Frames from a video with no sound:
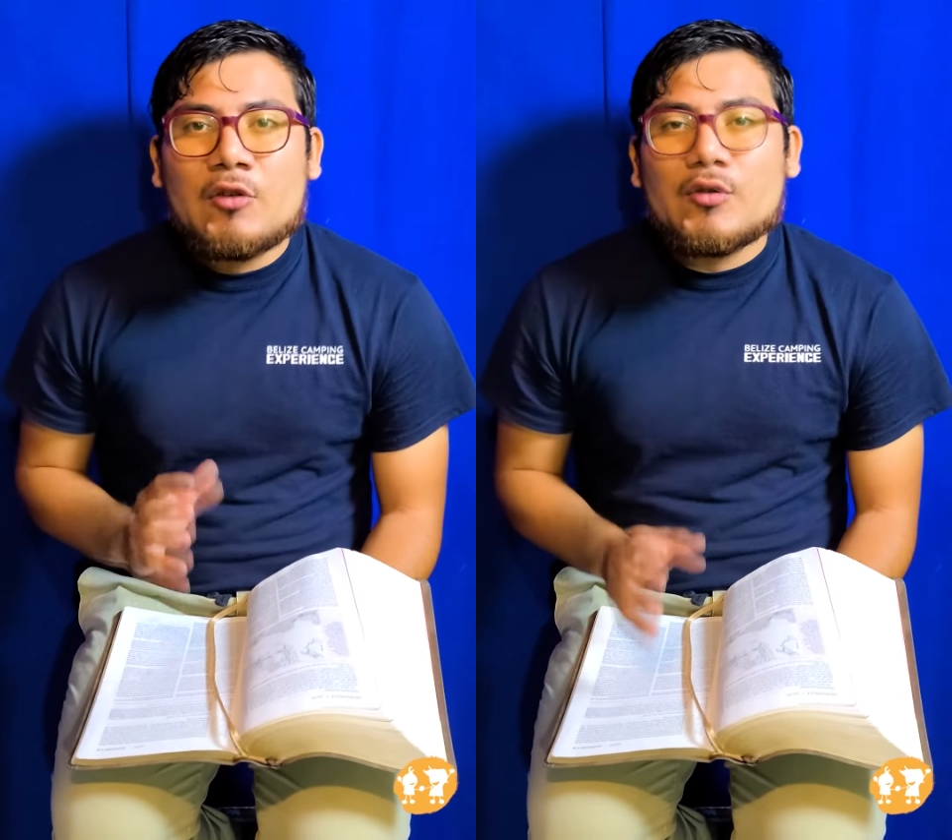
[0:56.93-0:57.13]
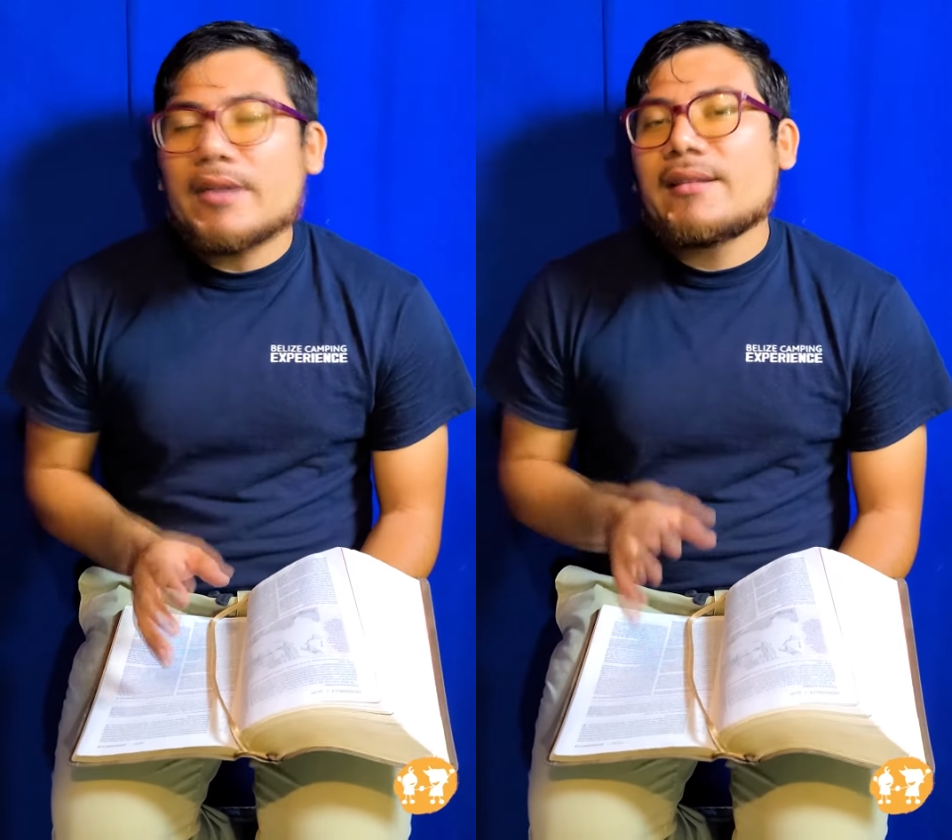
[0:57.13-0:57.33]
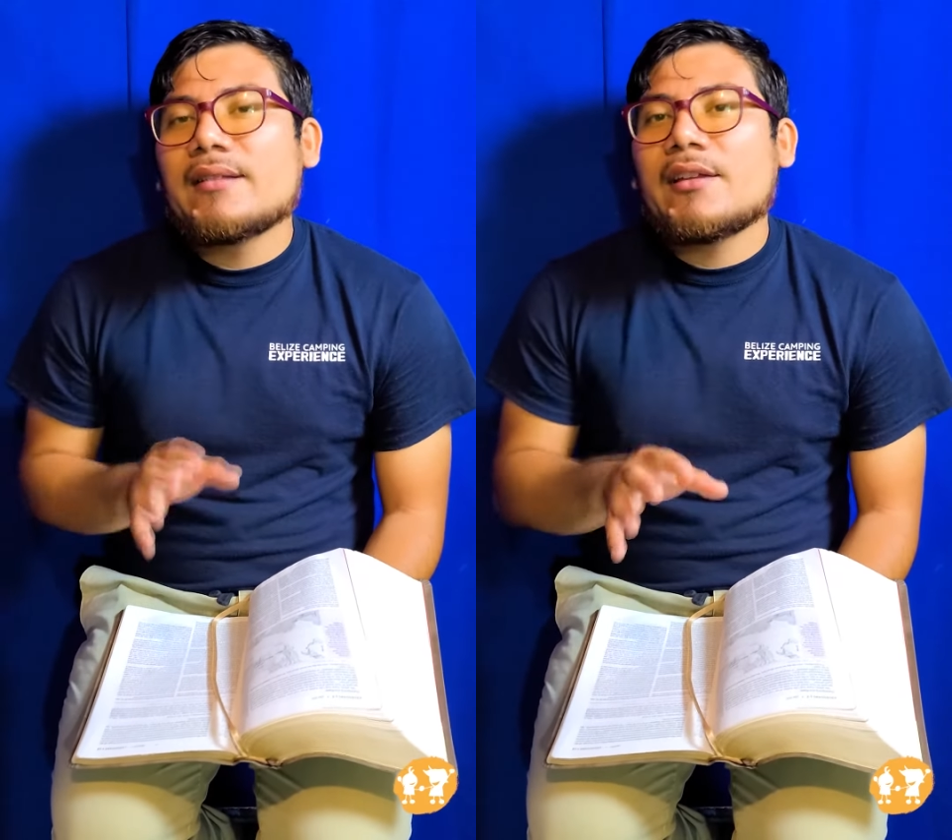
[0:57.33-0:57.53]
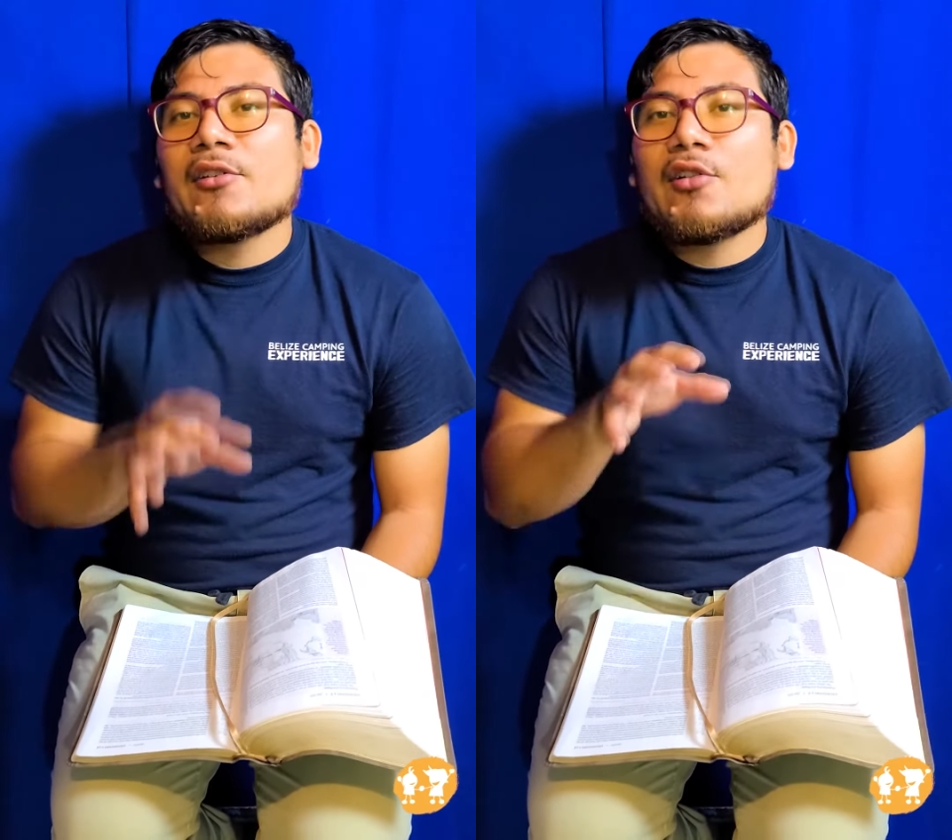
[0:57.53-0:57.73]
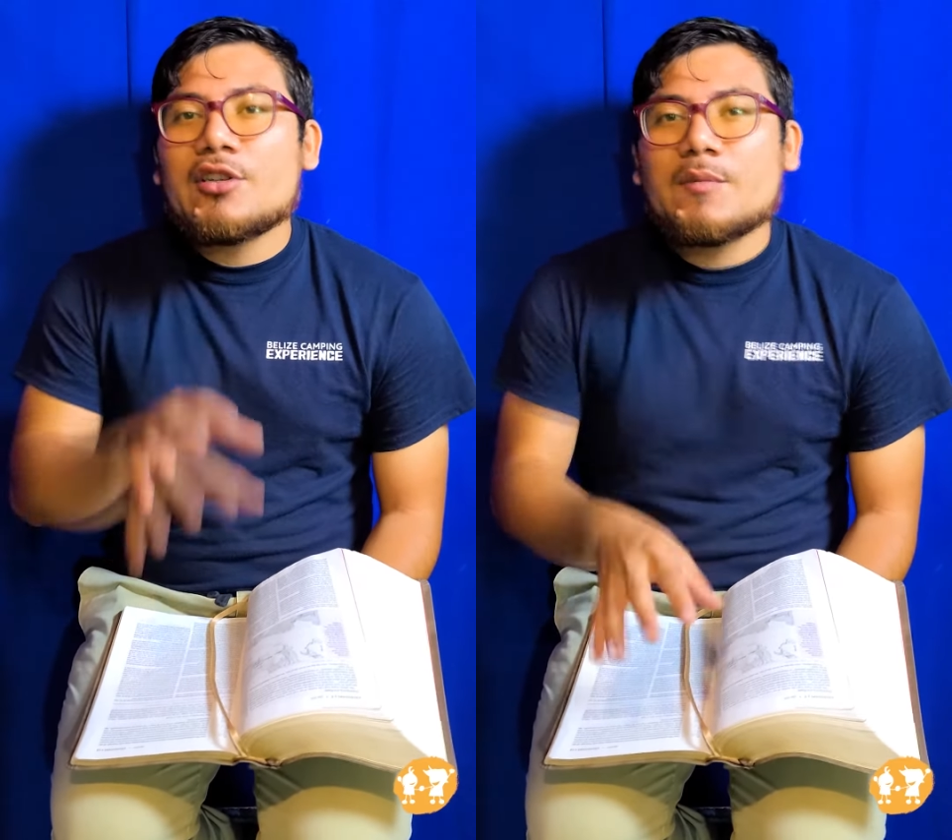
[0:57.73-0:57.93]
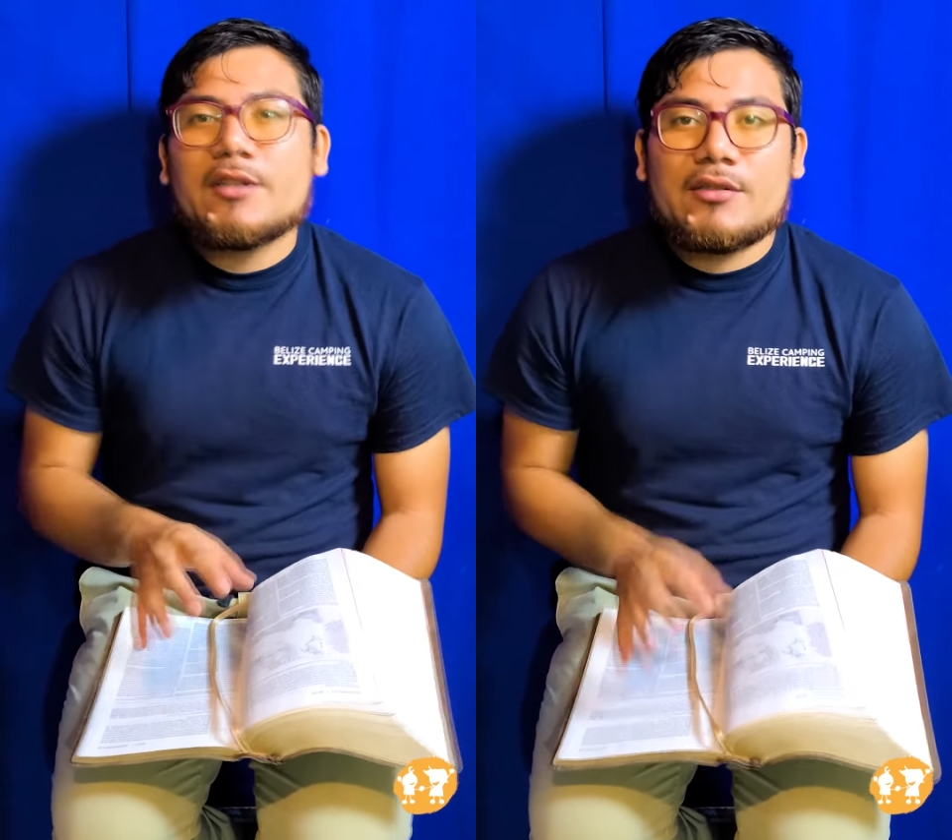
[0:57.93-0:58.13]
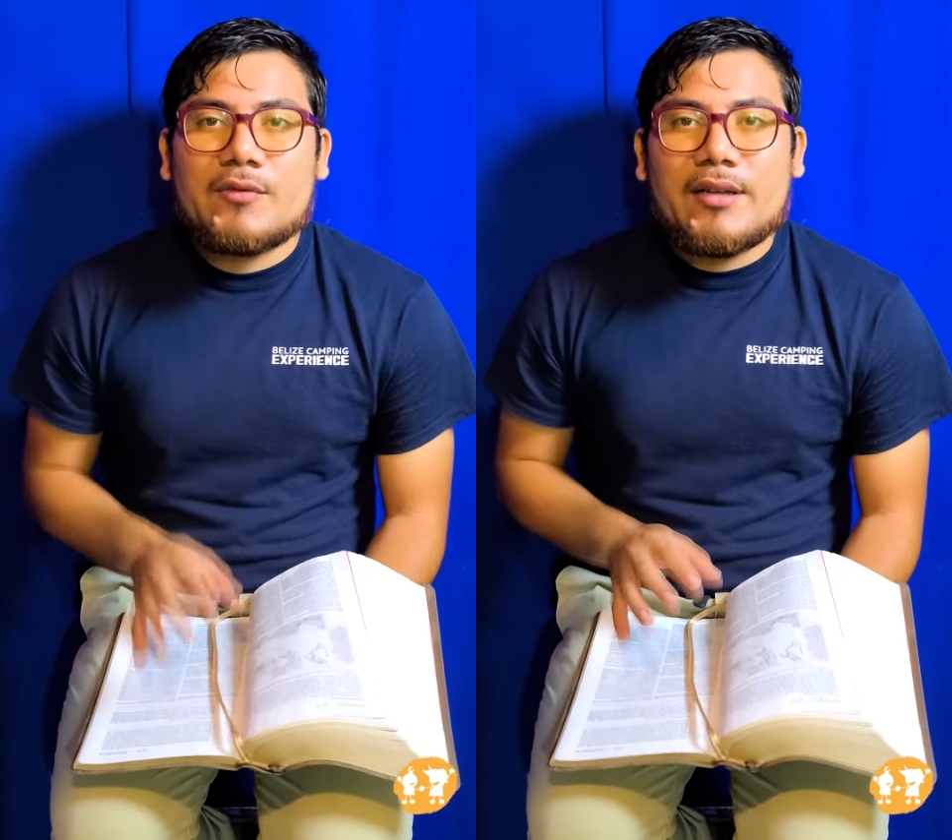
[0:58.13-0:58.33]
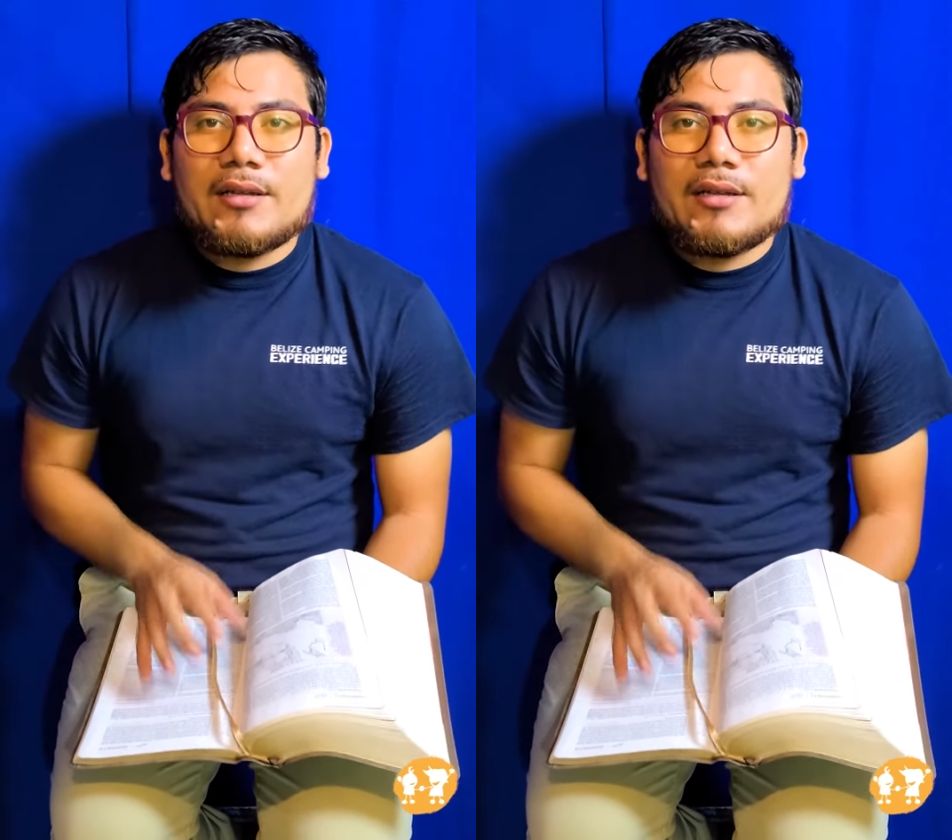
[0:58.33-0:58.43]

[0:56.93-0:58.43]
So I think the encouragement is right